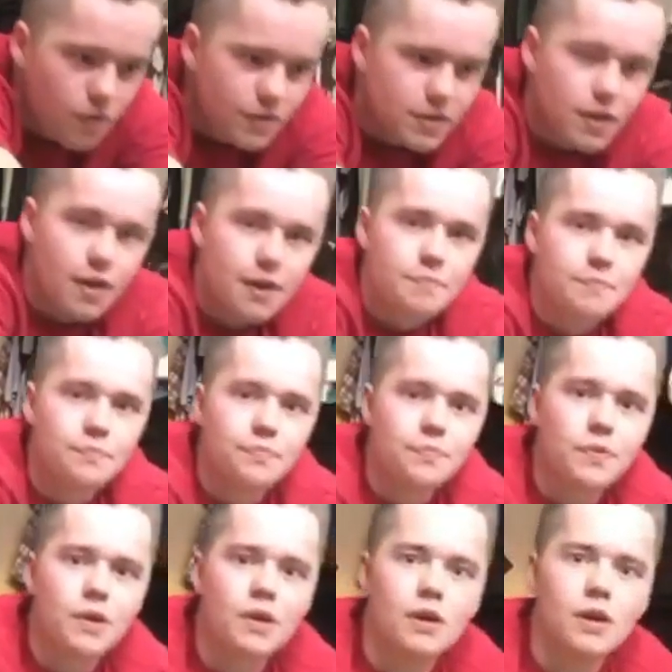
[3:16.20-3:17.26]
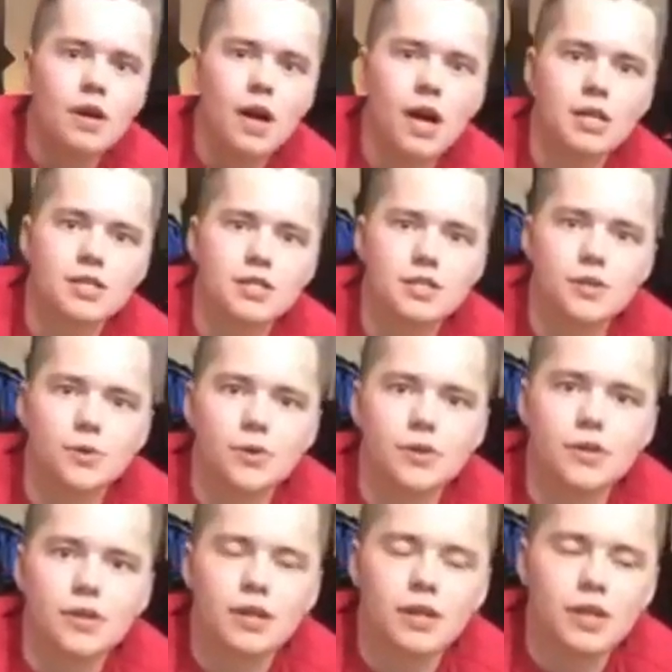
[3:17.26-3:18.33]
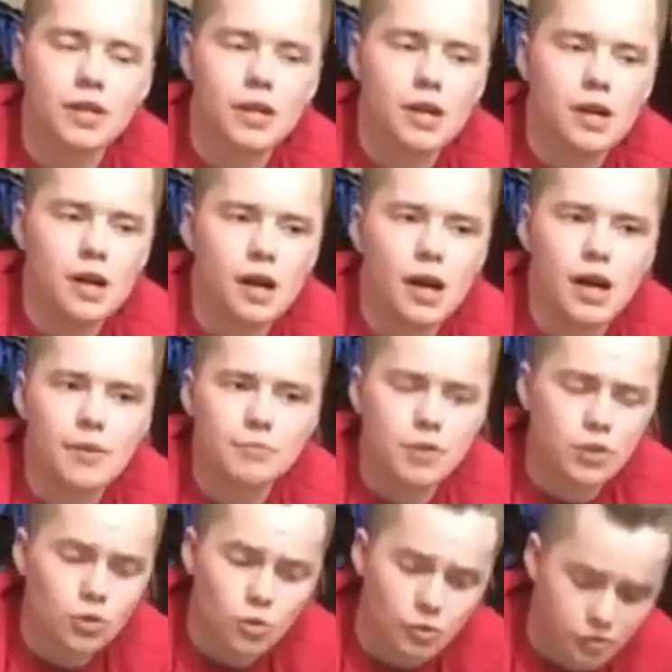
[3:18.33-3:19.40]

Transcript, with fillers: the time as you do it. Um, you can go